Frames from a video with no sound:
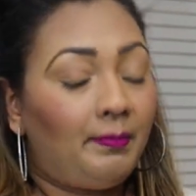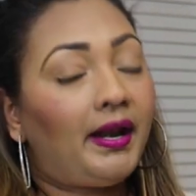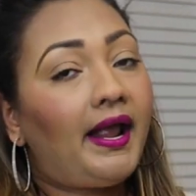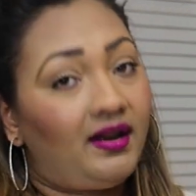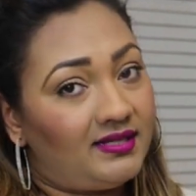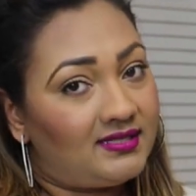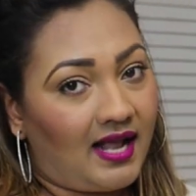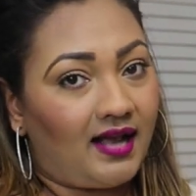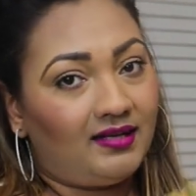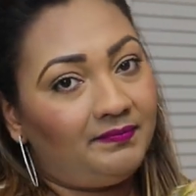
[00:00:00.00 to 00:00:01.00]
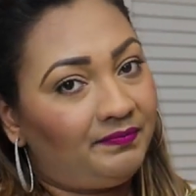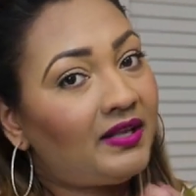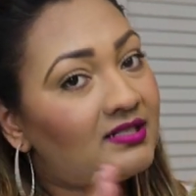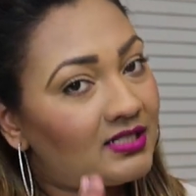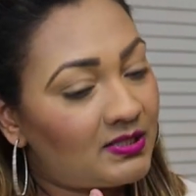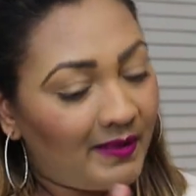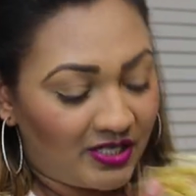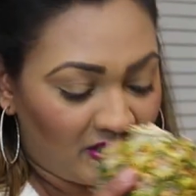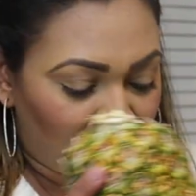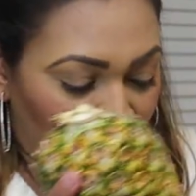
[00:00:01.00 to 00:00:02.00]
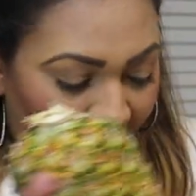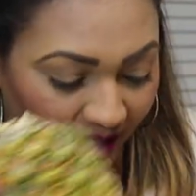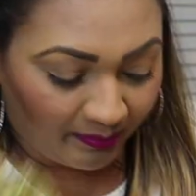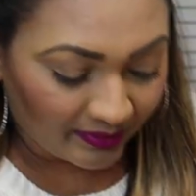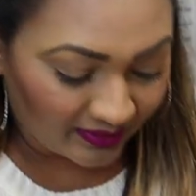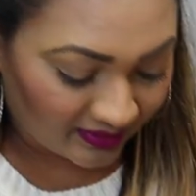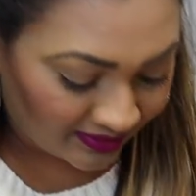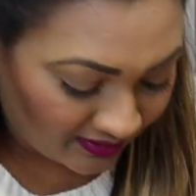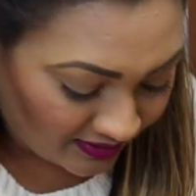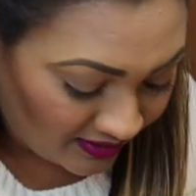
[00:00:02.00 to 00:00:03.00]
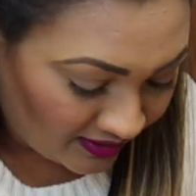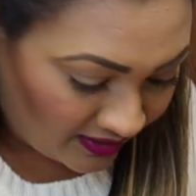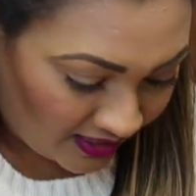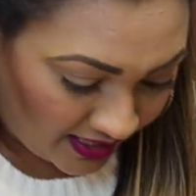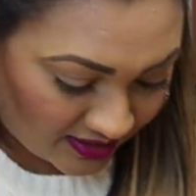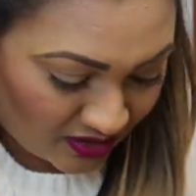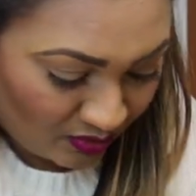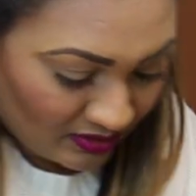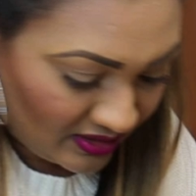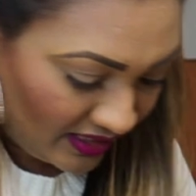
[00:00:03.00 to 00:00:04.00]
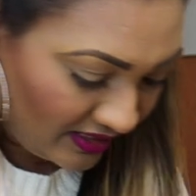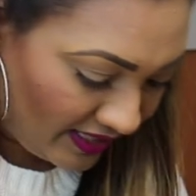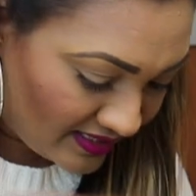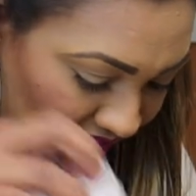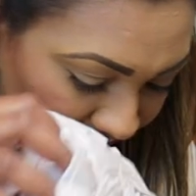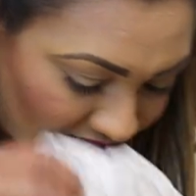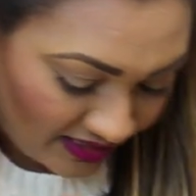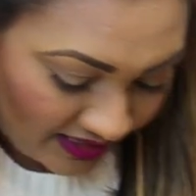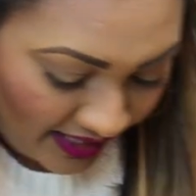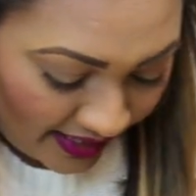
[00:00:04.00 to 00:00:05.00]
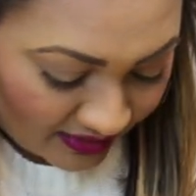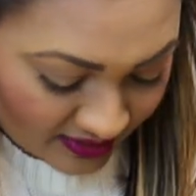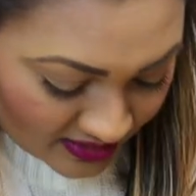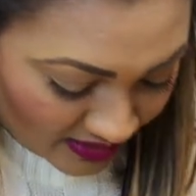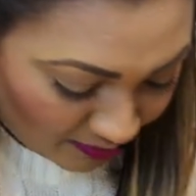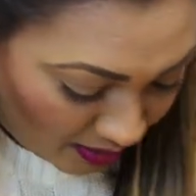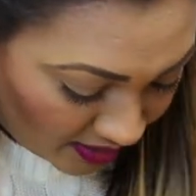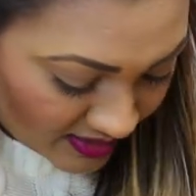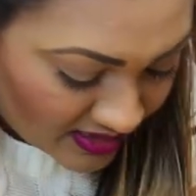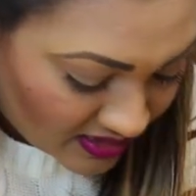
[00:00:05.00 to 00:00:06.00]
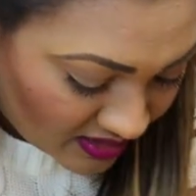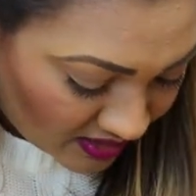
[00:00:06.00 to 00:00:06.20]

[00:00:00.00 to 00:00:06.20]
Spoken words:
But I understand it's a special pineapple. I don't think there's anything else in the box.